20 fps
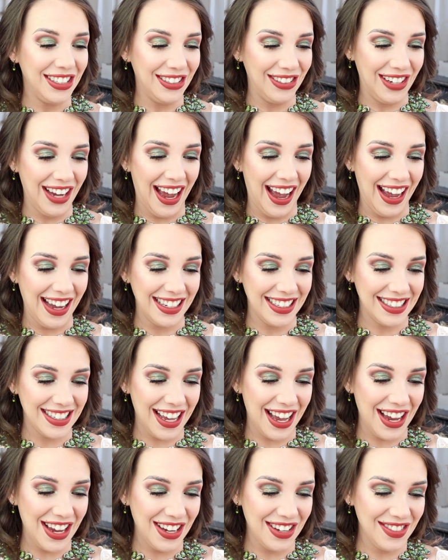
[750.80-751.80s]
you guys,
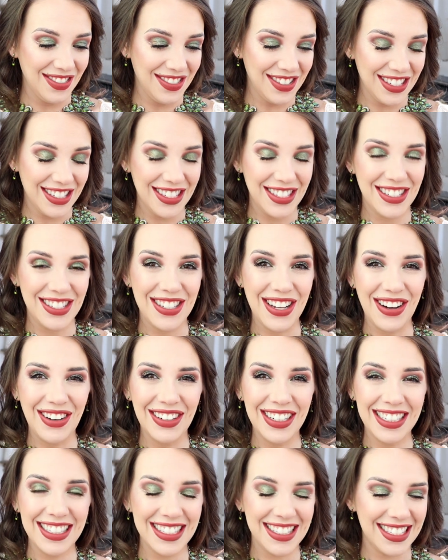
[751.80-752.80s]
I am so
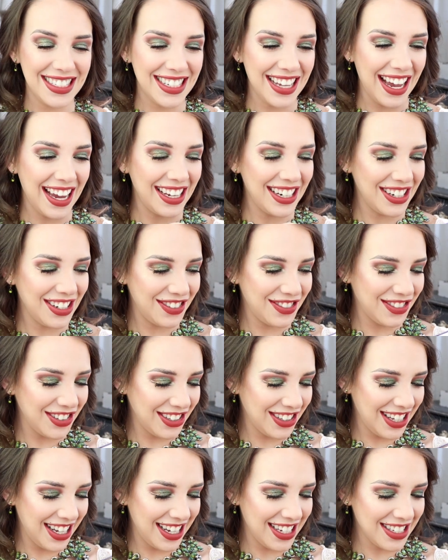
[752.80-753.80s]
excited for
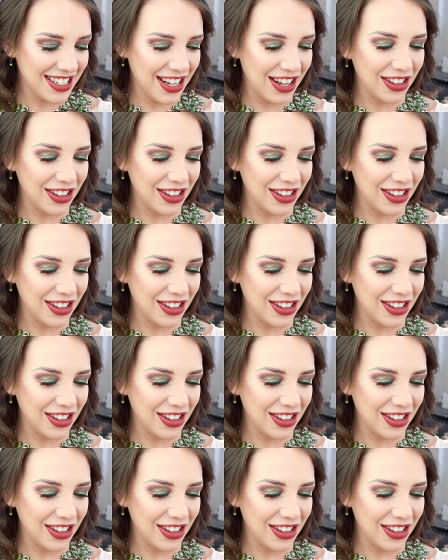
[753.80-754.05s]
this.